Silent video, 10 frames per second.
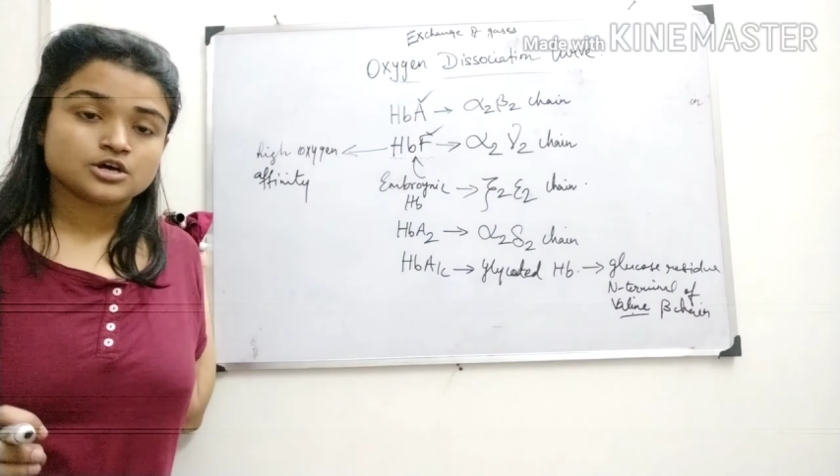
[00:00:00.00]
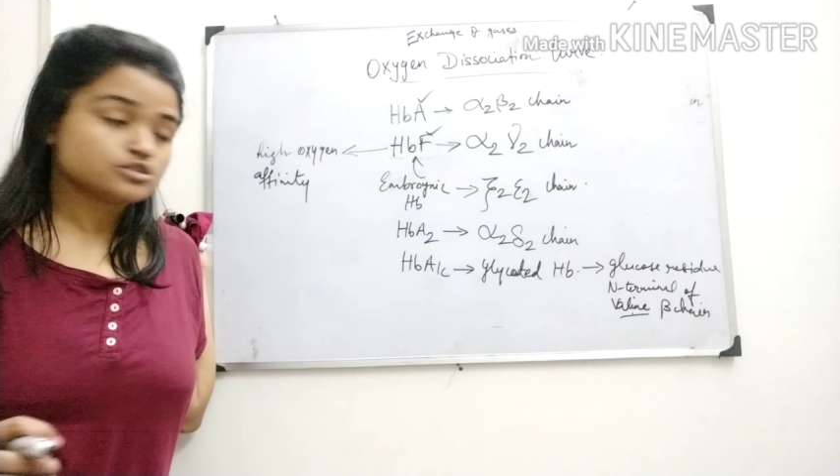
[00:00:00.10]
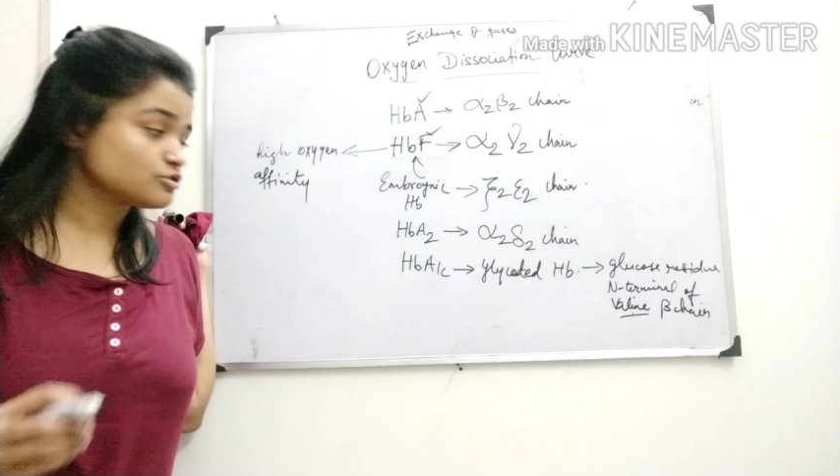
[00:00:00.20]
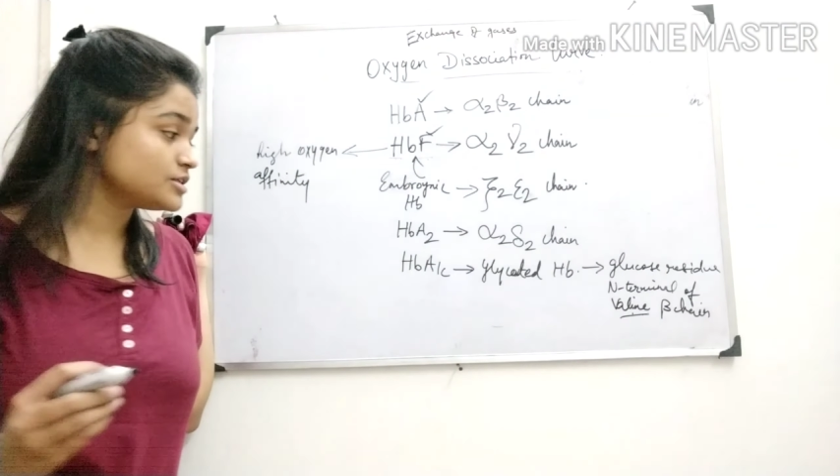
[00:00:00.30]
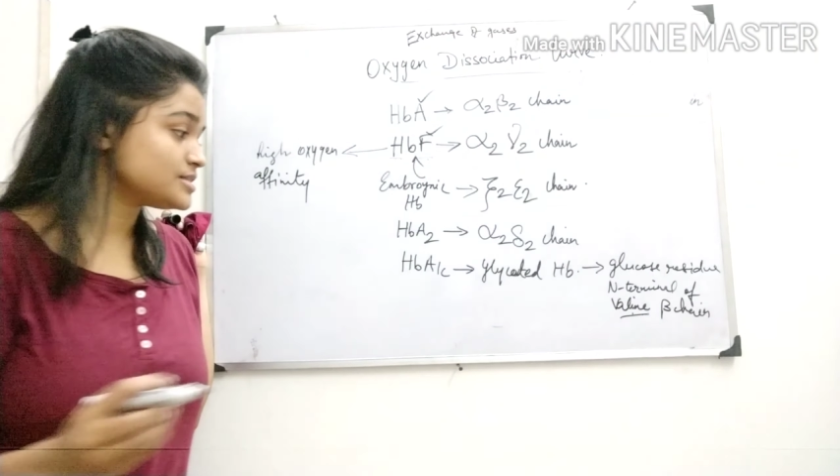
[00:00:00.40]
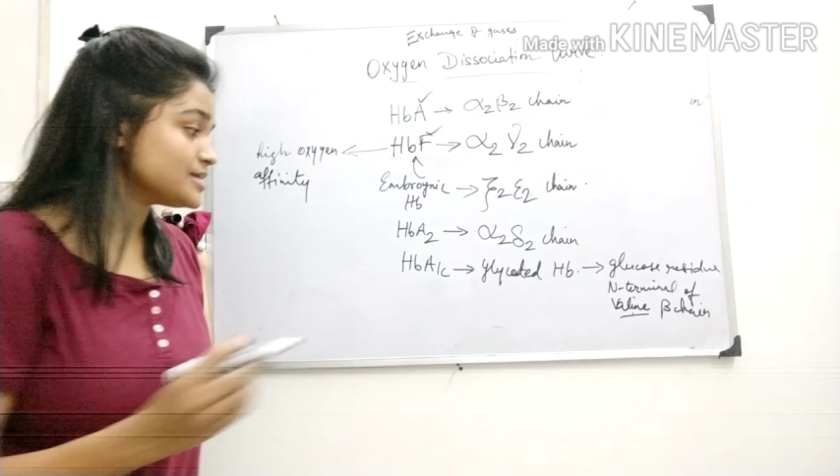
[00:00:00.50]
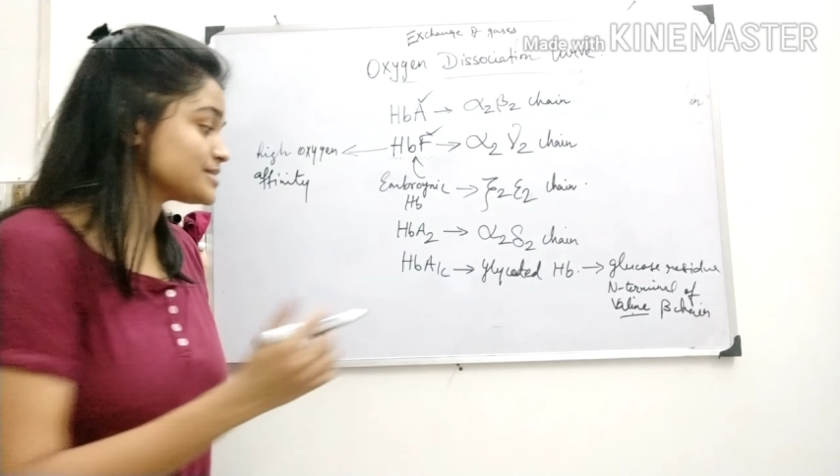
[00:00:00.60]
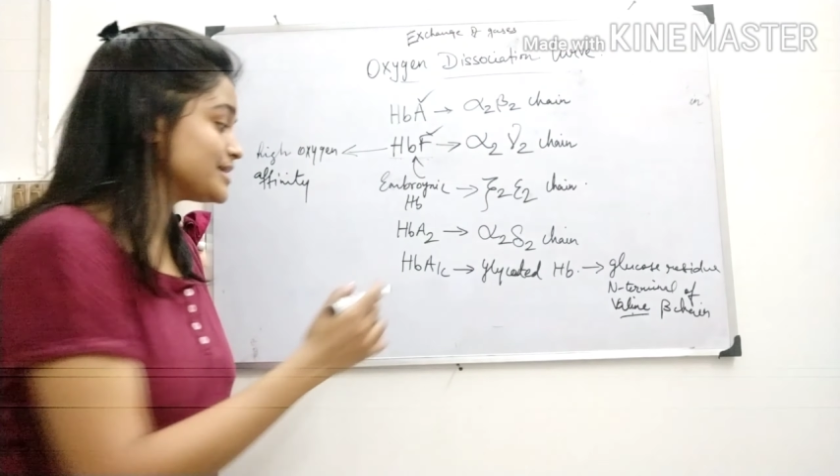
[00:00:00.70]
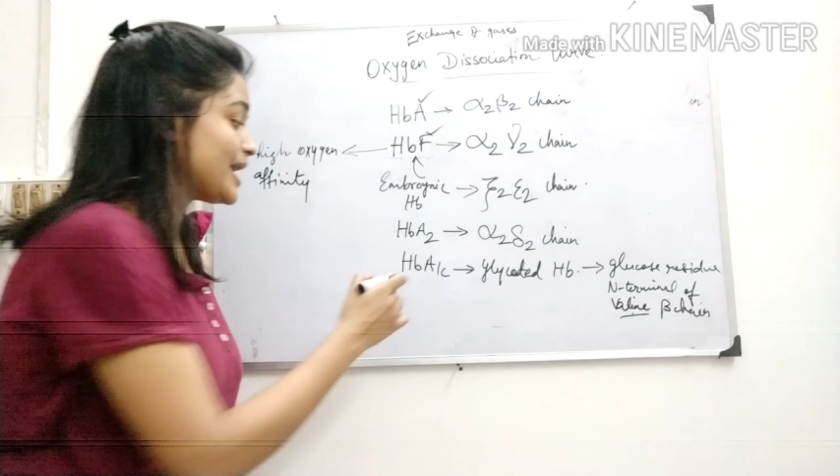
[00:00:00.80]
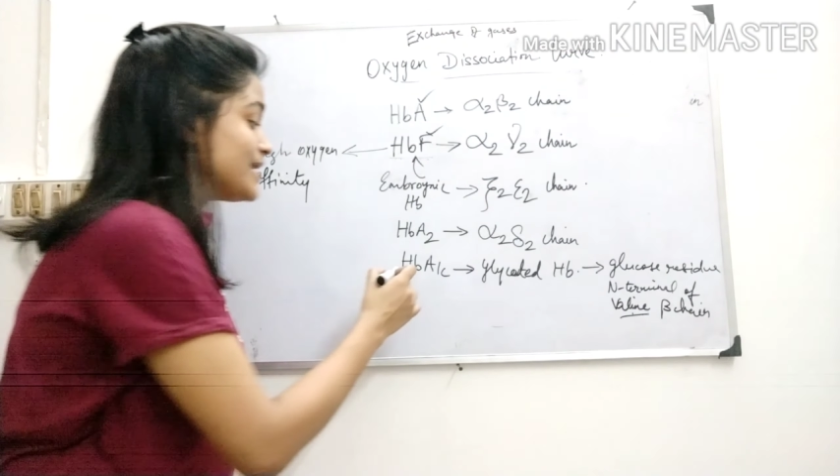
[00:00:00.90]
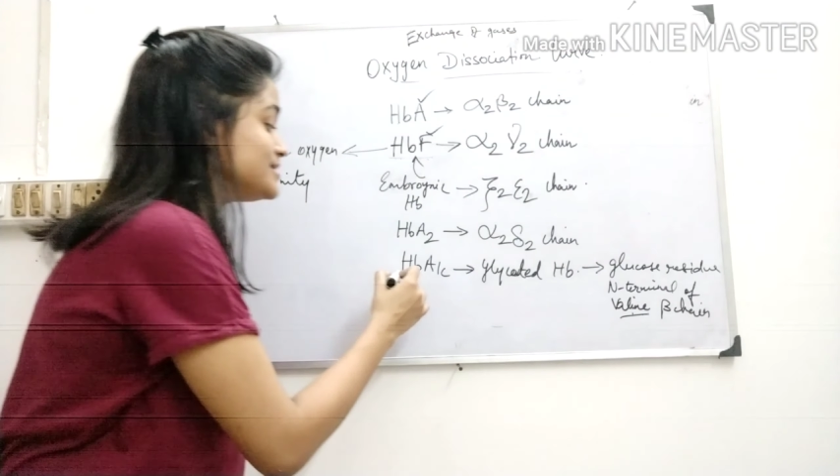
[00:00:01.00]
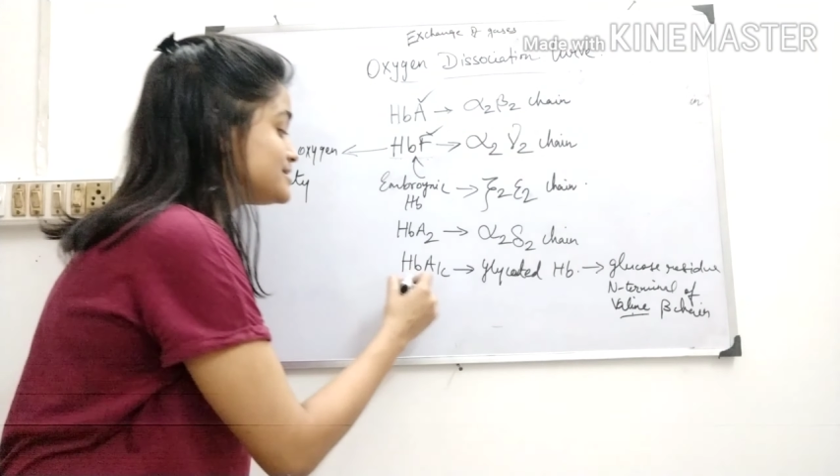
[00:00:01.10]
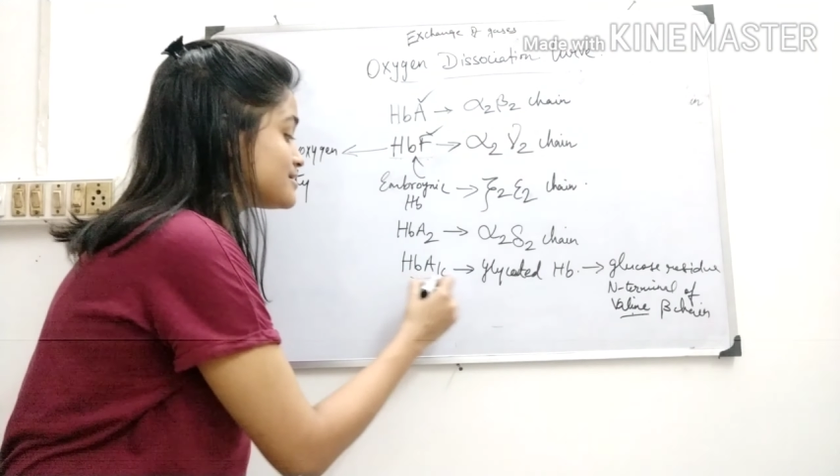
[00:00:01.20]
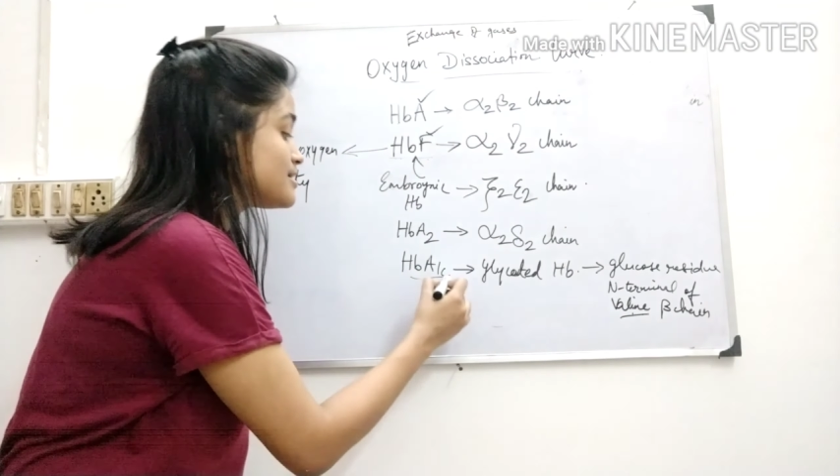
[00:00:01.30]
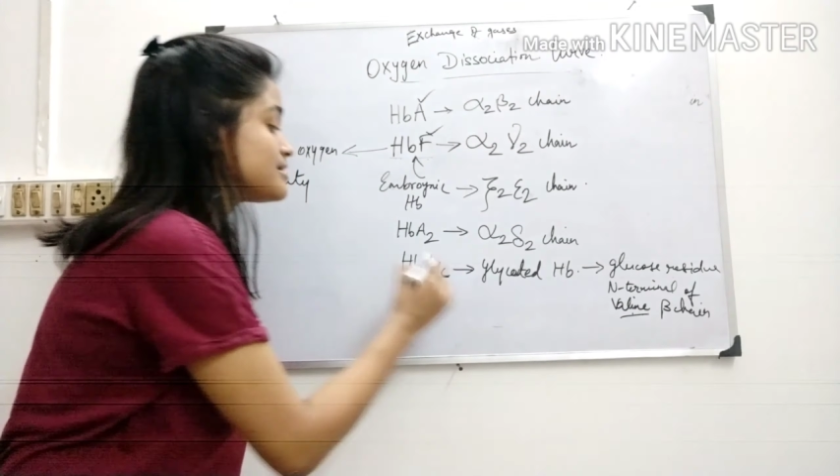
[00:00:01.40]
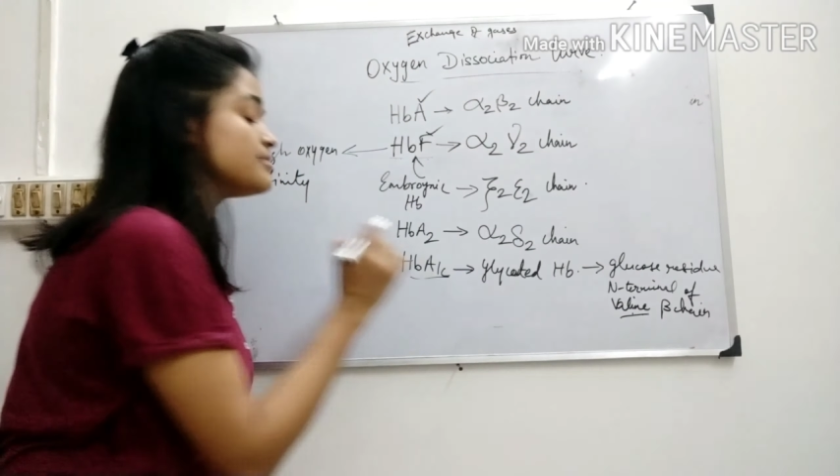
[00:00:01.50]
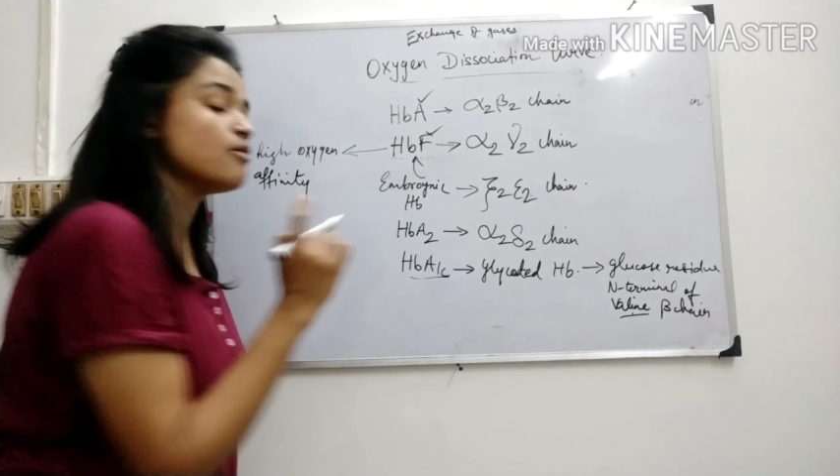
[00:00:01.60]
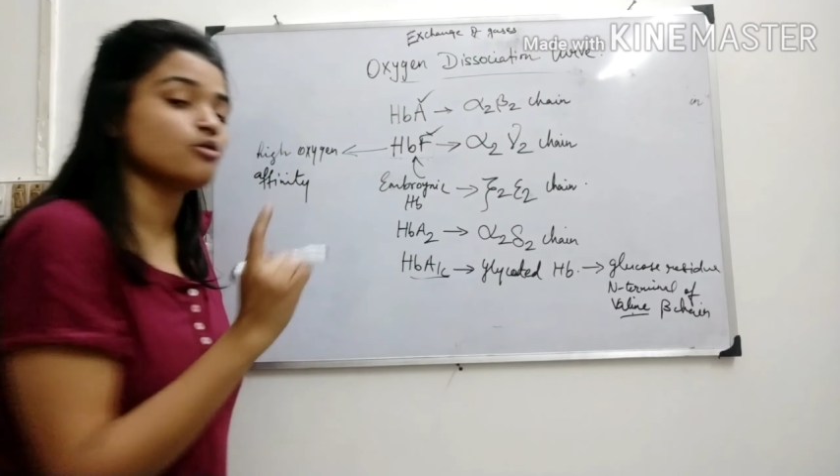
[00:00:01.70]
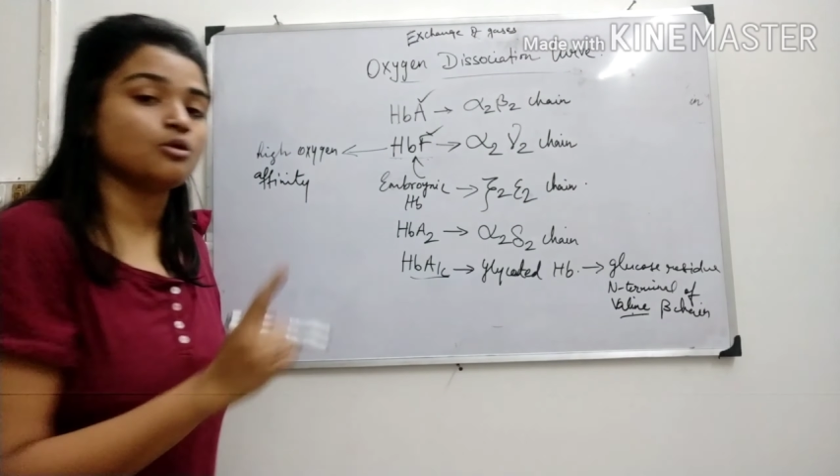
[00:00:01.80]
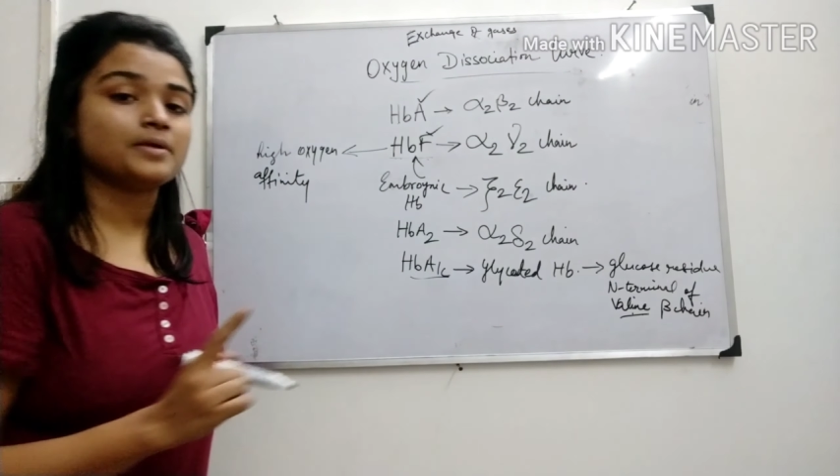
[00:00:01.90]
So this is glycated
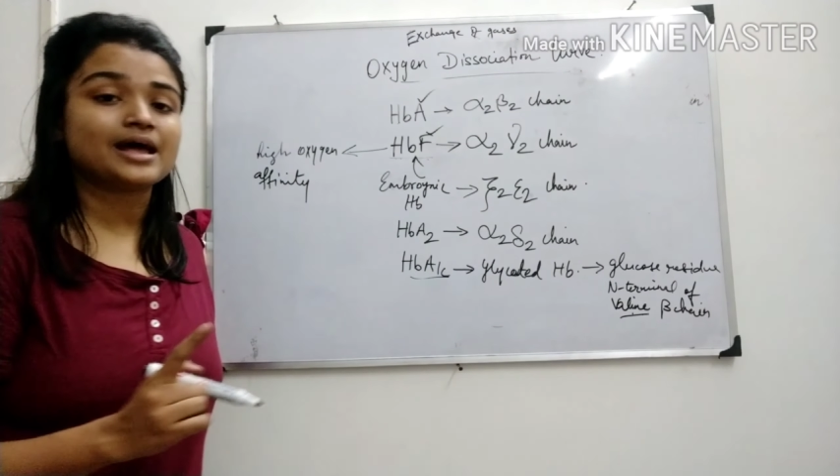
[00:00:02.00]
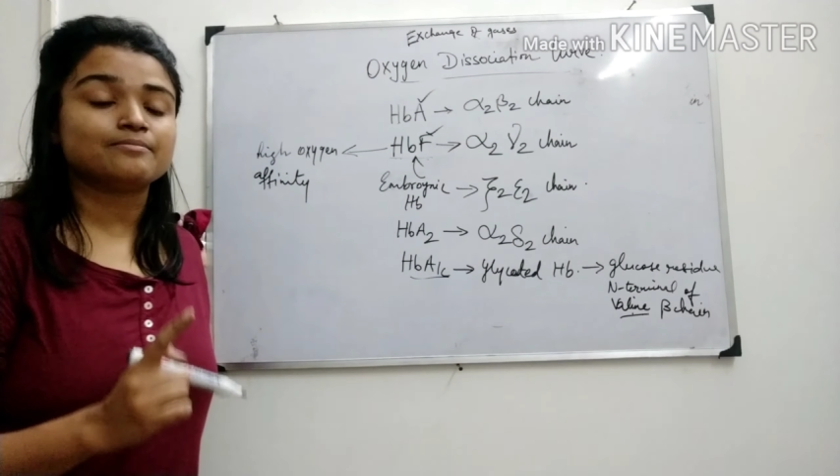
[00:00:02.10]
hemoglobin,